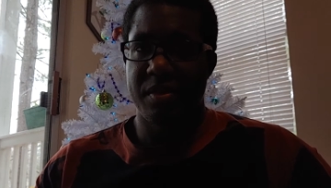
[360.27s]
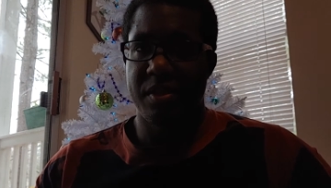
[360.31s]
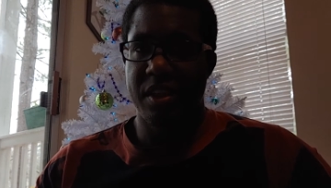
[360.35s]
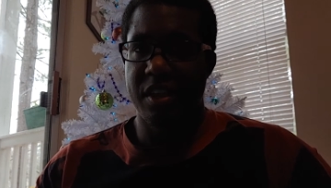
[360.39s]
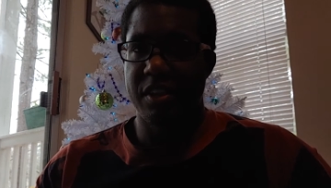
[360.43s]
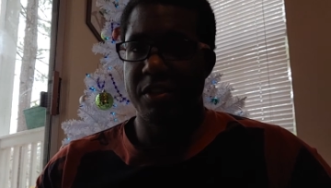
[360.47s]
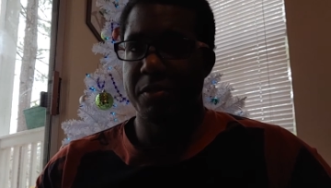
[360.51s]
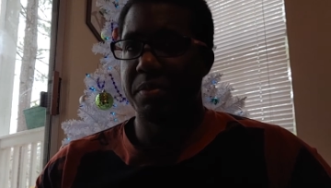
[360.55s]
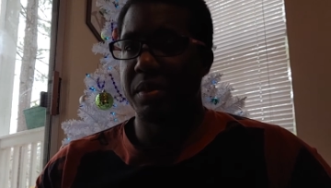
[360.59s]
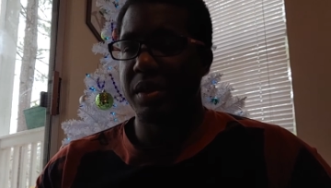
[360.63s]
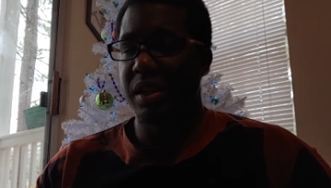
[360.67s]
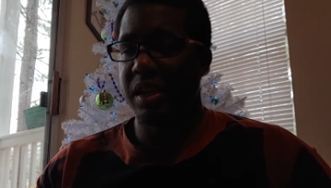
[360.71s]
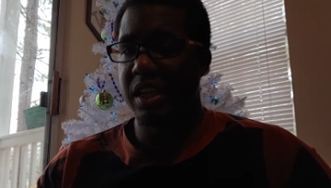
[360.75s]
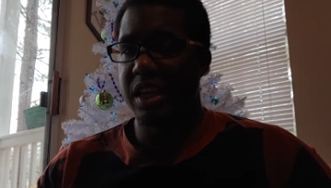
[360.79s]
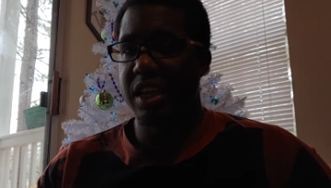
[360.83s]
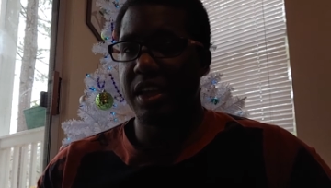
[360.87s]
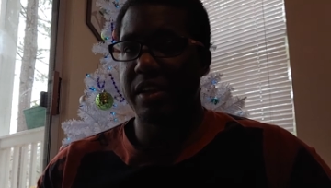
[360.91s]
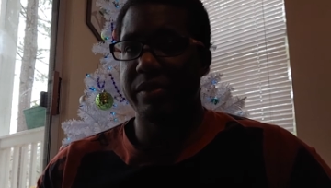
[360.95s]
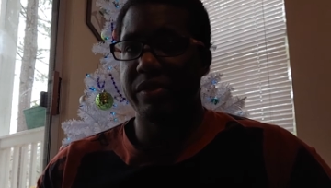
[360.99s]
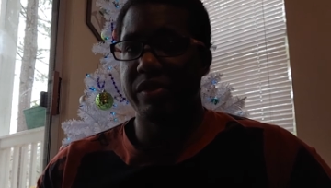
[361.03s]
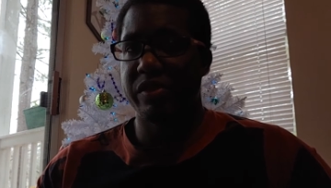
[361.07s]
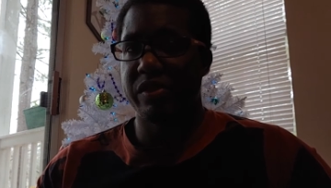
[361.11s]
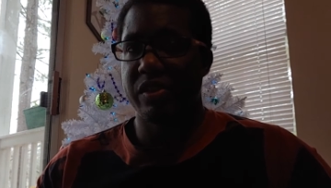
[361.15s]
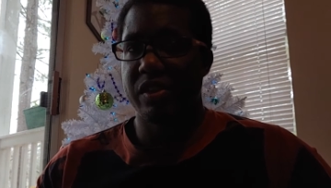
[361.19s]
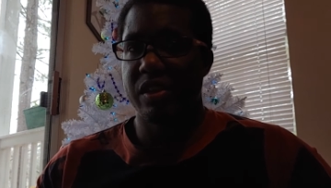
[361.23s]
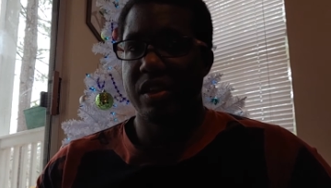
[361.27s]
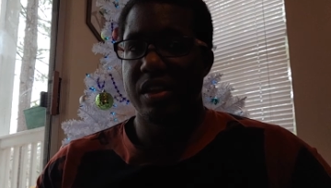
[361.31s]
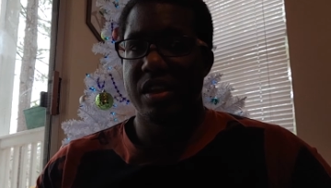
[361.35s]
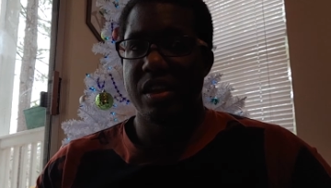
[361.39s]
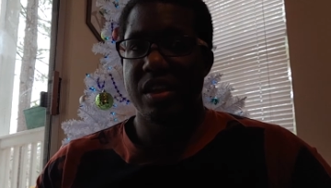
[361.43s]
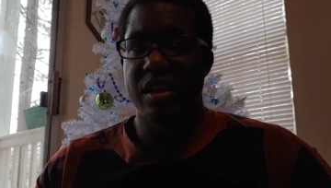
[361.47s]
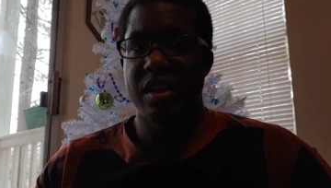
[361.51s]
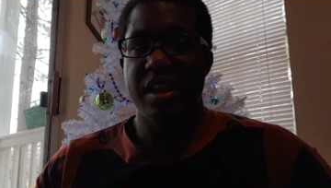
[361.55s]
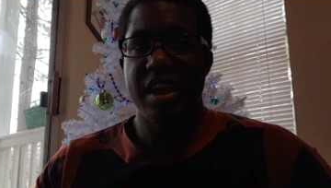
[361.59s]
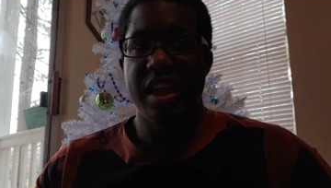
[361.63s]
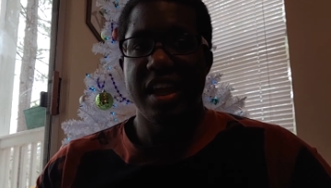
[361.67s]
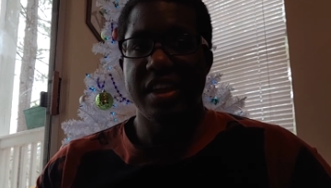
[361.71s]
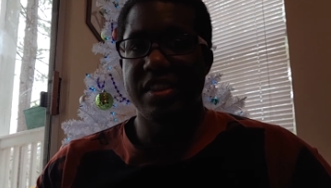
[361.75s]
these beliefs
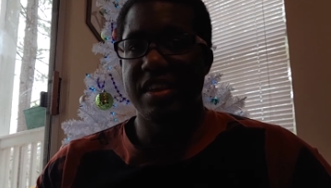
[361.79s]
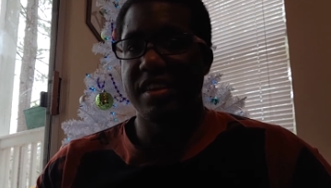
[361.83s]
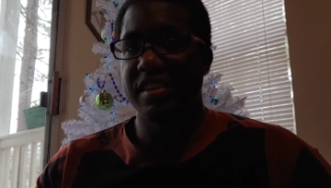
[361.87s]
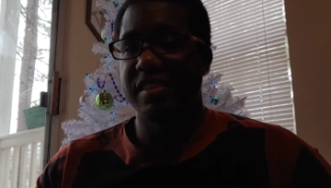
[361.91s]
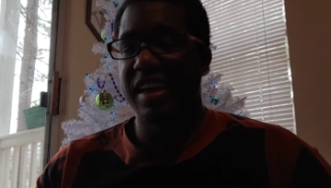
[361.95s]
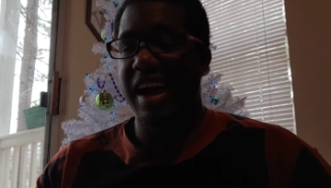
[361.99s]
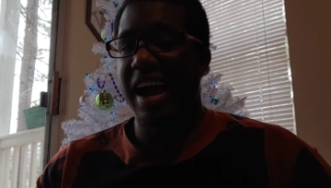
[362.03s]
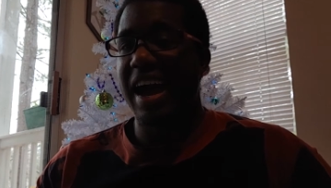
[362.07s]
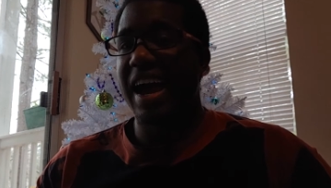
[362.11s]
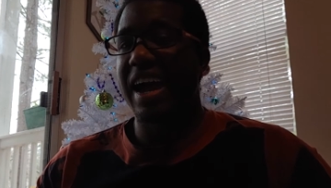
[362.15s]
and these